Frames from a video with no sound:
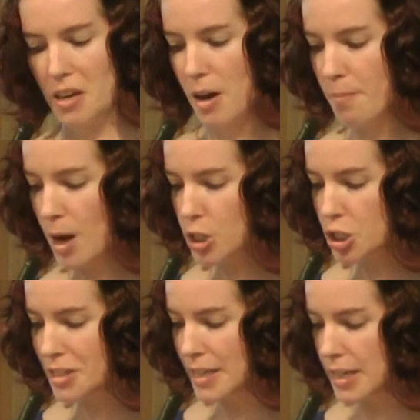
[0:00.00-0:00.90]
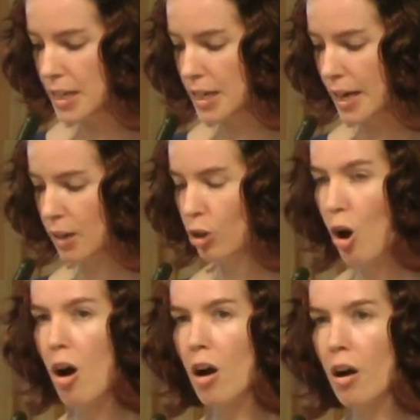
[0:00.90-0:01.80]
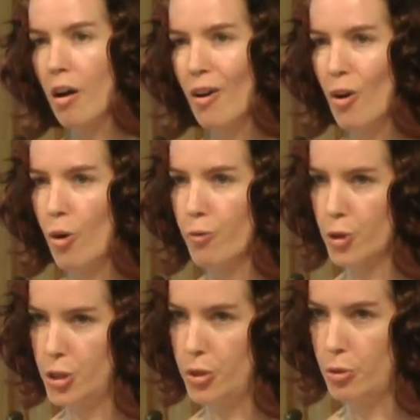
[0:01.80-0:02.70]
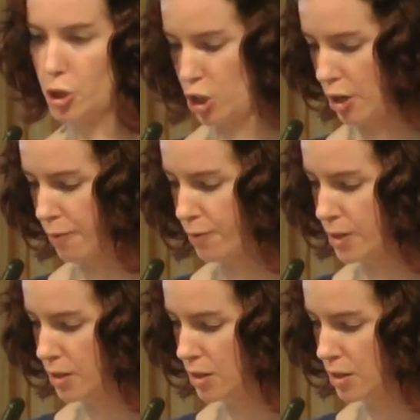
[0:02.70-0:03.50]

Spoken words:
a much needed and long overdue shift.